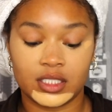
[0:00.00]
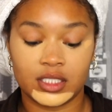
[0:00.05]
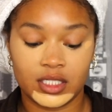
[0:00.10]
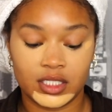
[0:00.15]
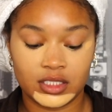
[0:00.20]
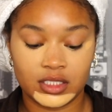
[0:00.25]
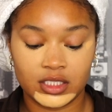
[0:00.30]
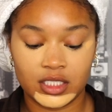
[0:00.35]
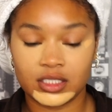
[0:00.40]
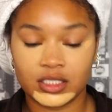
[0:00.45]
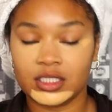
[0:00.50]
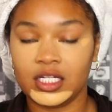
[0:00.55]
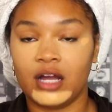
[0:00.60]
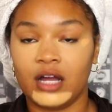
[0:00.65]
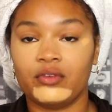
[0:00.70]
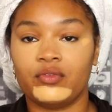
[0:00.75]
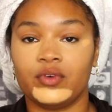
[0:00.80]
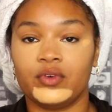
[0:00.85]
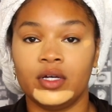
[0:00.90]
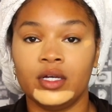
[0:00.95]
it's just
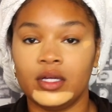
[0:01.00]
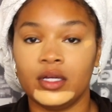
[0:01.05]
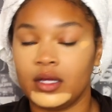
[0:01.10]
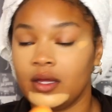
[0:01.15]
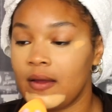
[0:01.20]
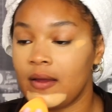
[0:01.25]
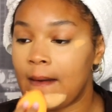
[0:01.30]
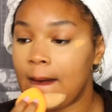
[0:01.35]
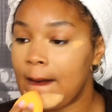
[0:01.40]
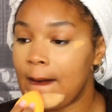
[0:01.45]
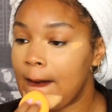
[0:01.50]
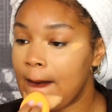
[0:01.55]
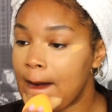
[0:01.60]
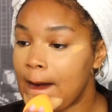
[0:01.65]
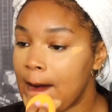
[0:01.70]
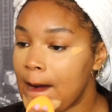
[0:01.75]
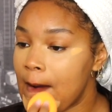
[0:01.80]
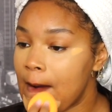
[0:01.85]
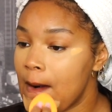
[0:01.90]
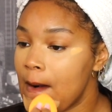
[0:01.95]
not fun.
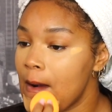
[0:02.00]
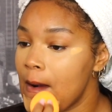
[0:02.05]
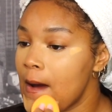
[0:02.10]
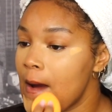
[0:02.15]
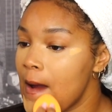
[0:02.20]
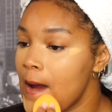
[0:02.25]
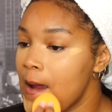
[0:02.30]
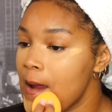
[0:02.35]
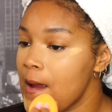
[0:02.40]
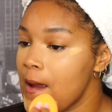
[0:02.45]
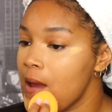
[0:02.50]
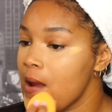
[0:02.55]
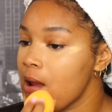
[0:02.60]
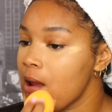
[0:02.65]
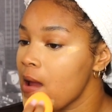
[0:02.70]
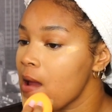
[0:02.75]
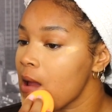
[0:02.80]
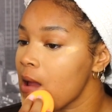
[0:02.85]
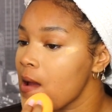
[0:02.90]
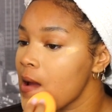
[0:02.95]
Like, it
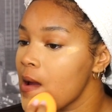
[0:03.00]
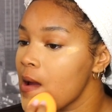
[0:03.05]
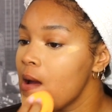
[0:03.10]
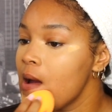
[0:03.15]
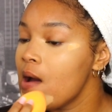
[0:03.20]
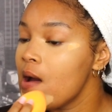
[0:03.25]
ain't.